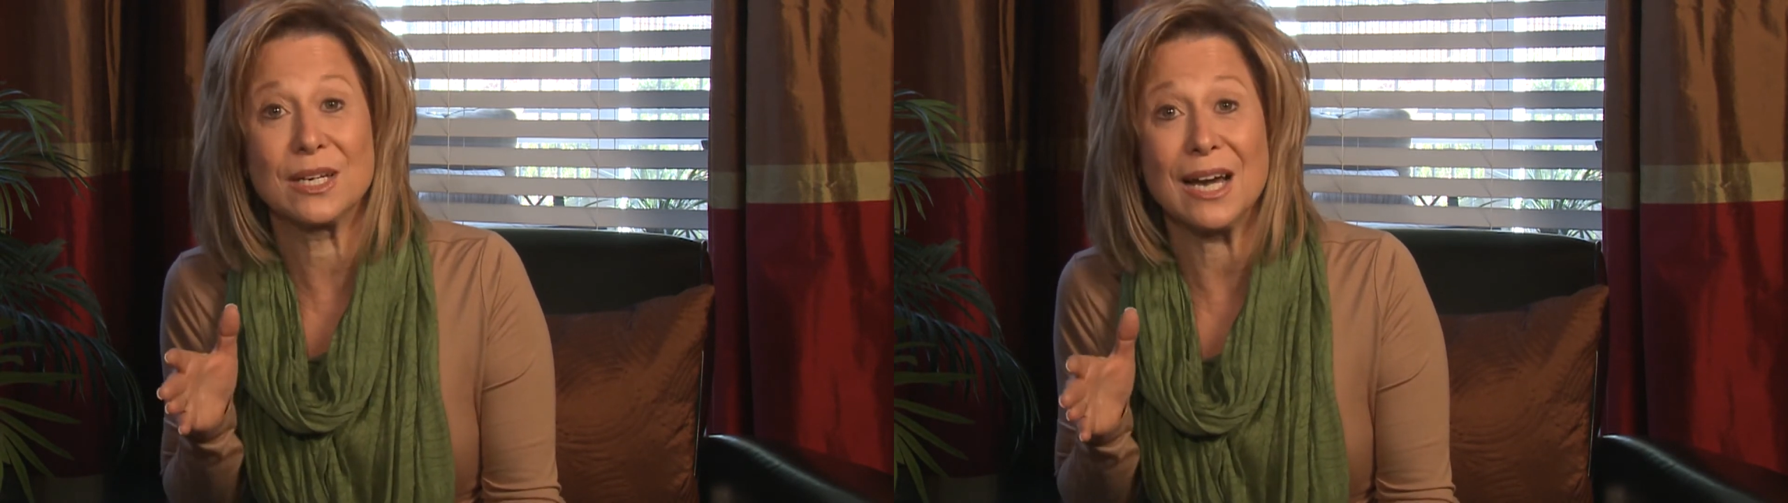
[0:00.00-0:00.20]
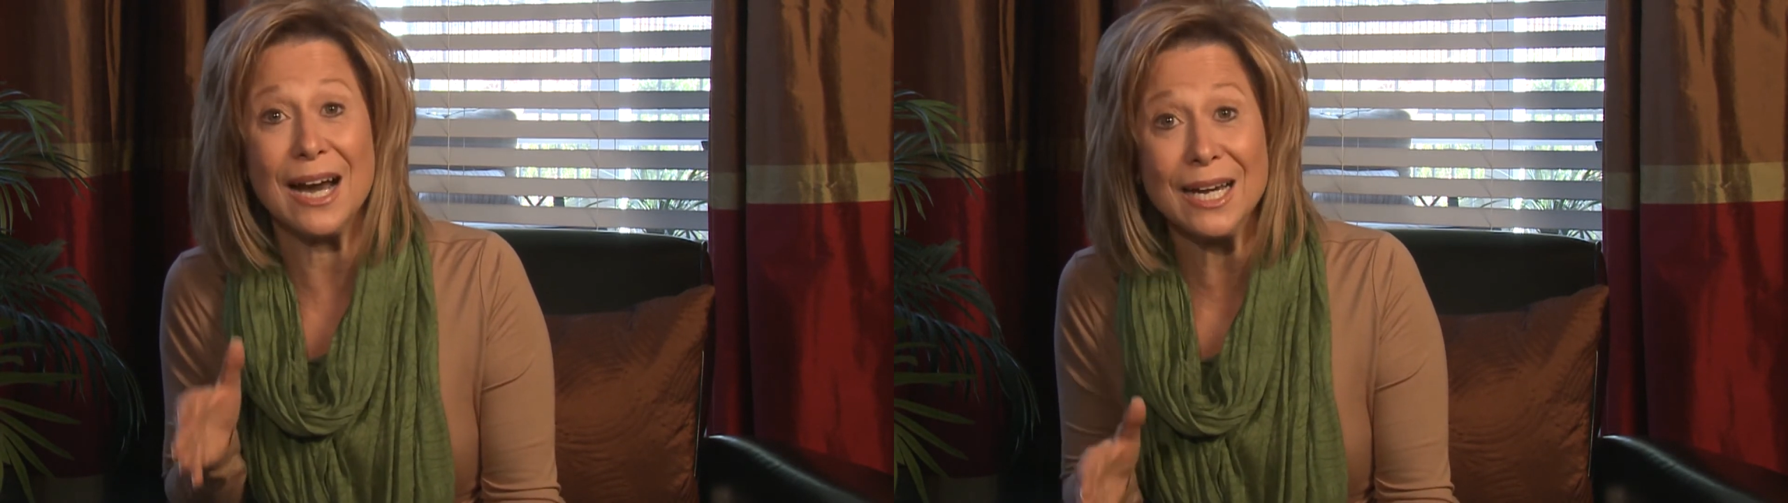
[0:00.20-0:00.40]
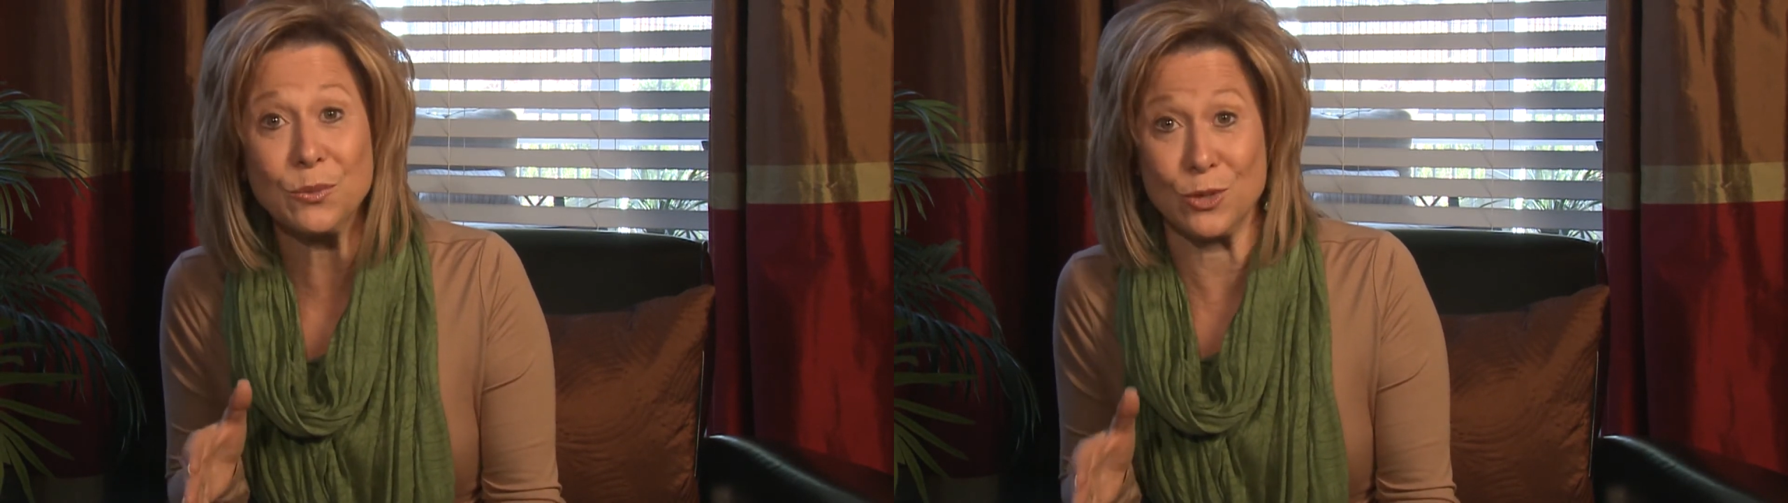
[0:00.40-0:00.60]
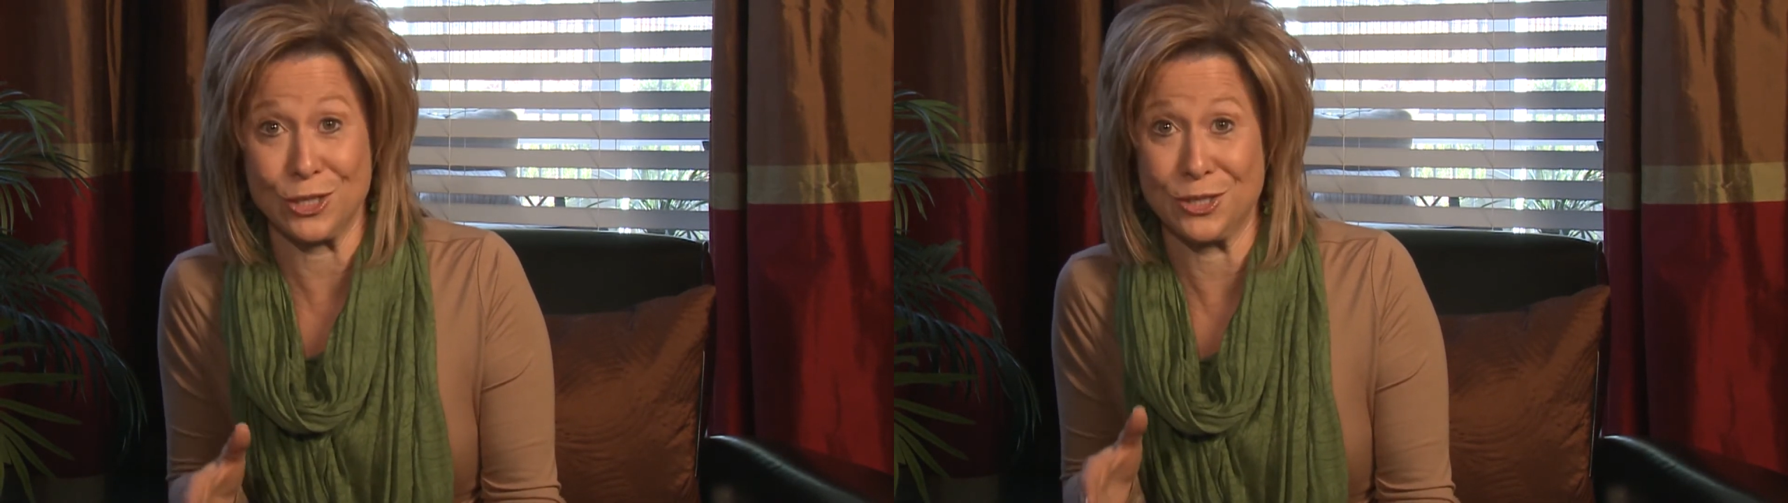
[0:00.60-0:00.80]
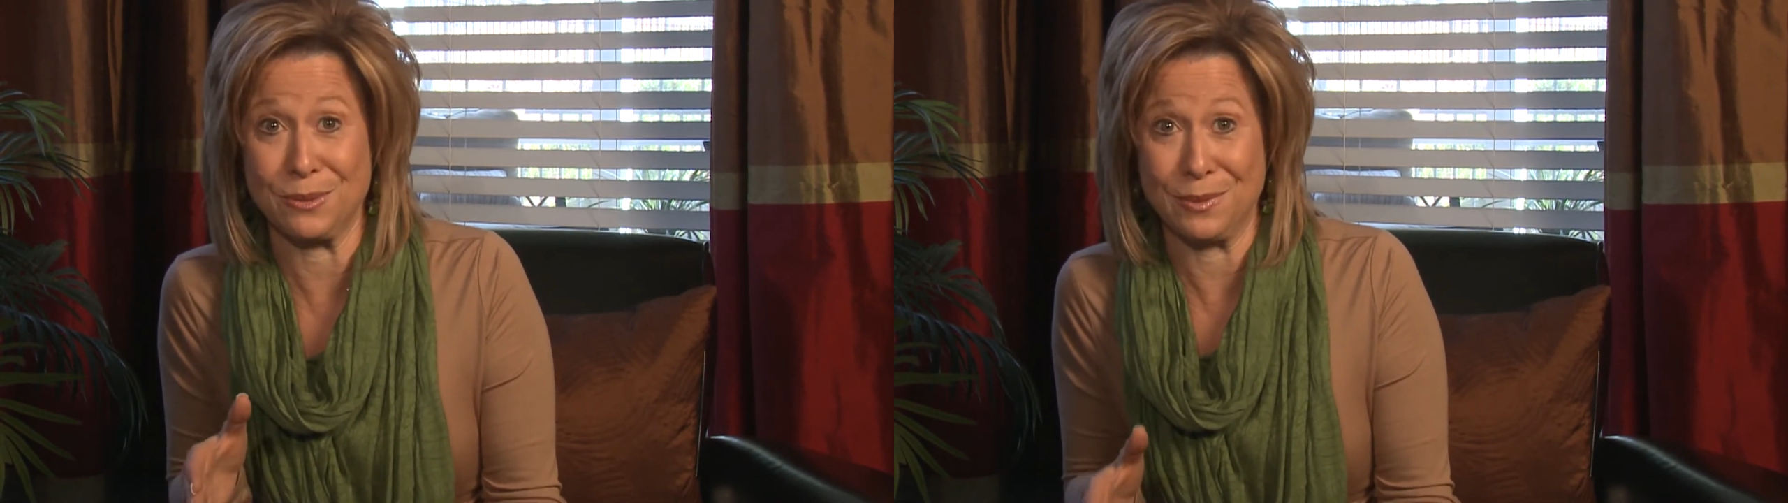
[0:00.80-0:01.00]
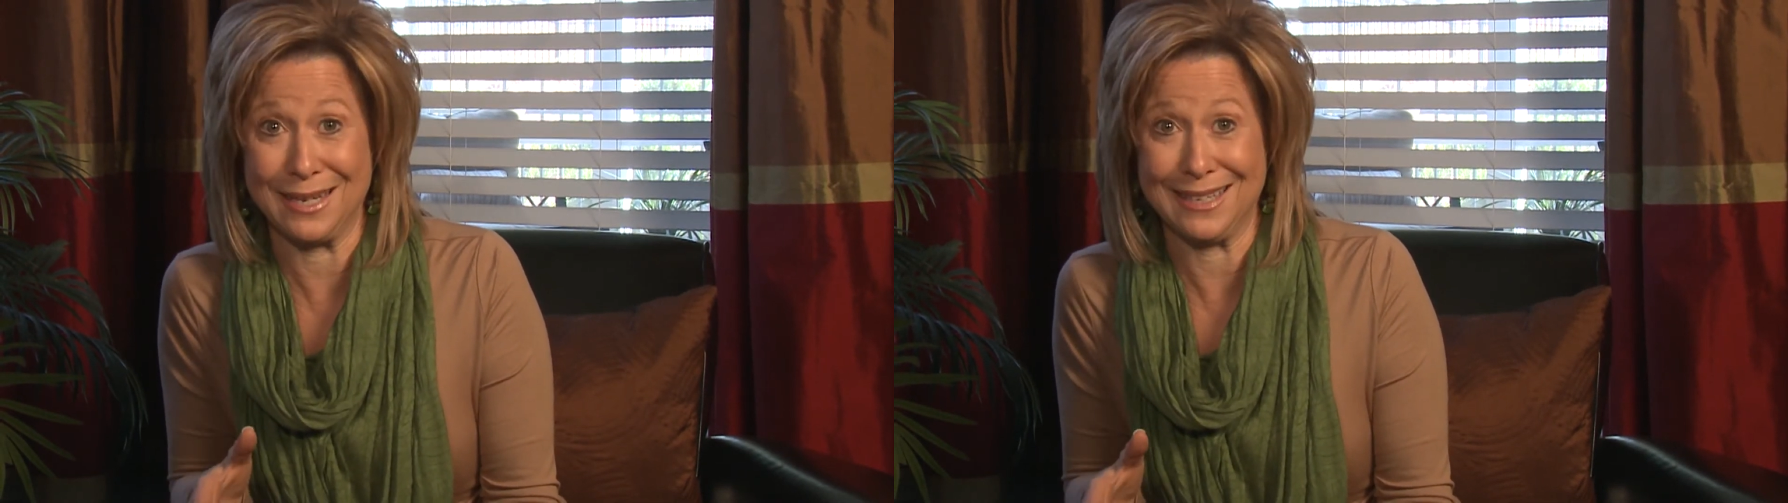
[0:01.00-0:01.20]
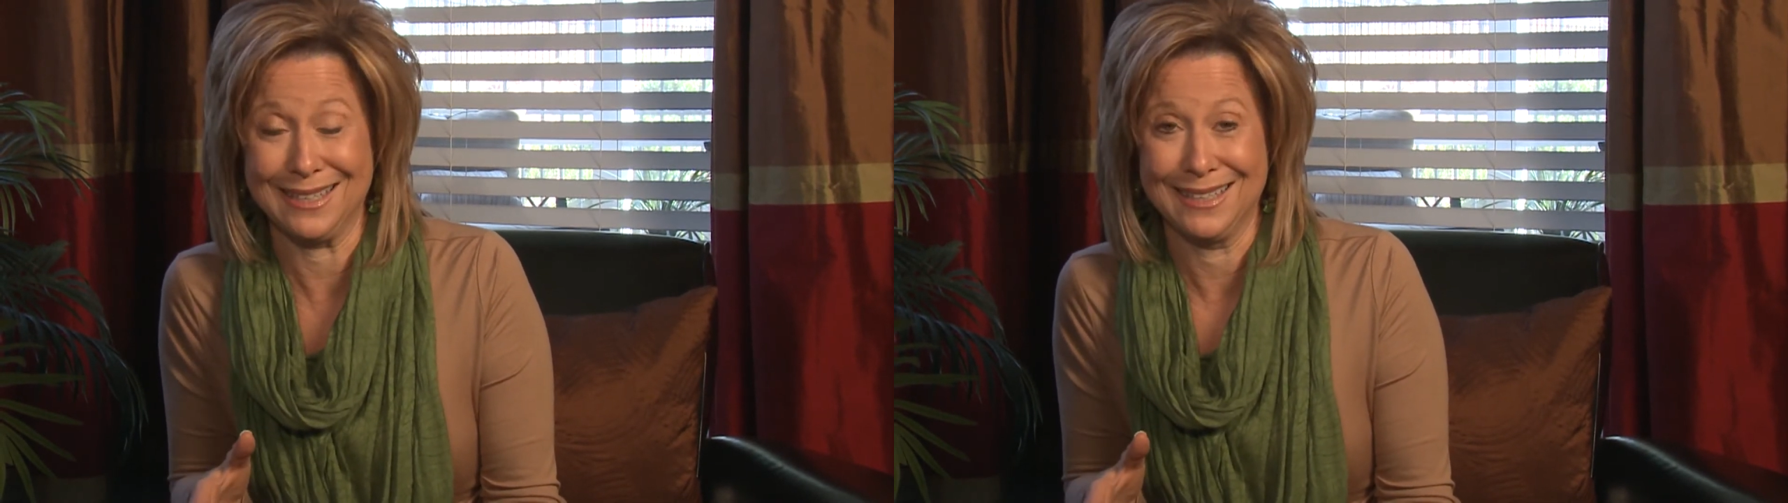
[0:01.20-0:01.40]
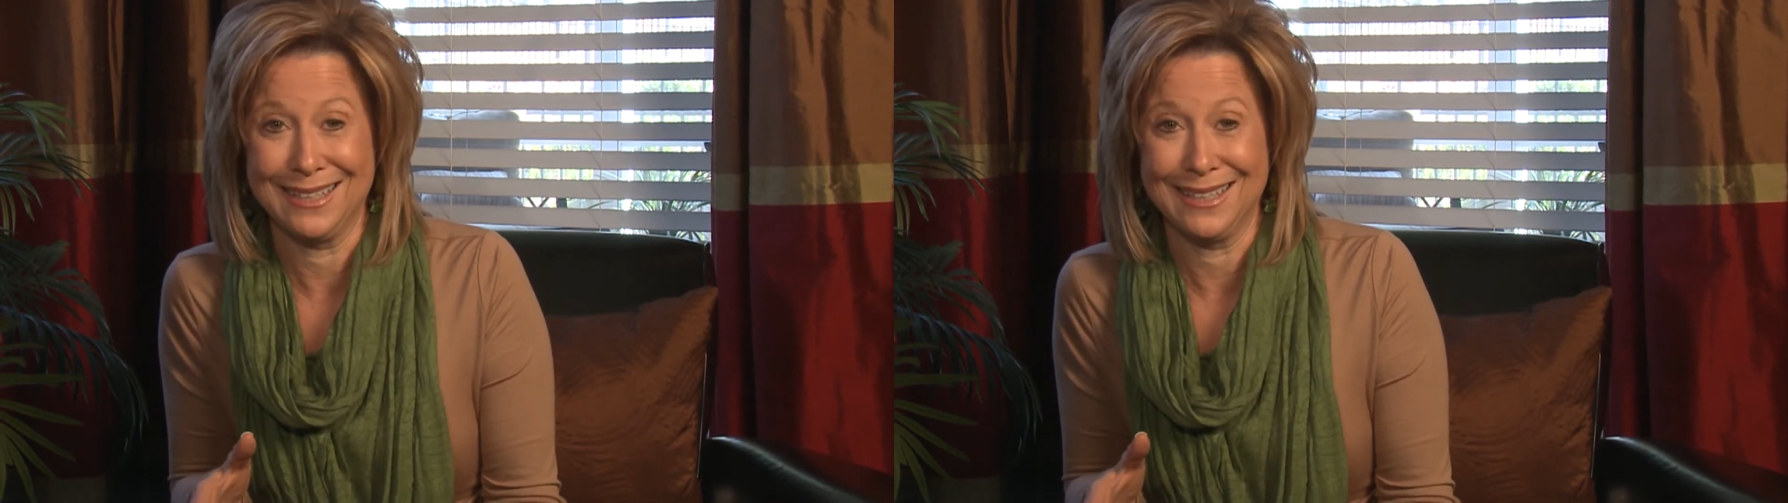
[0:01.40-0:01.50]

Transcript: God wants you to be.